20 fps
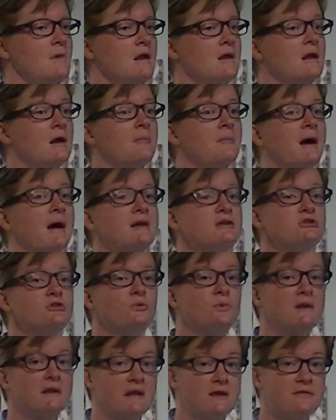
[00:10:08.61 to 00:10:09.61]
Now, mind you,
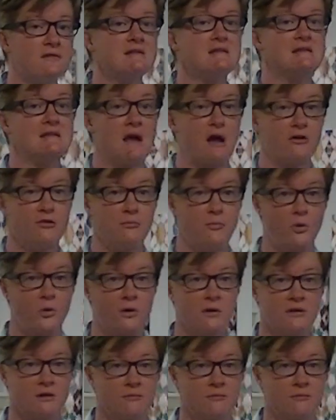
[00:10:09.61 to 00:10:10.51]
we live in Southport.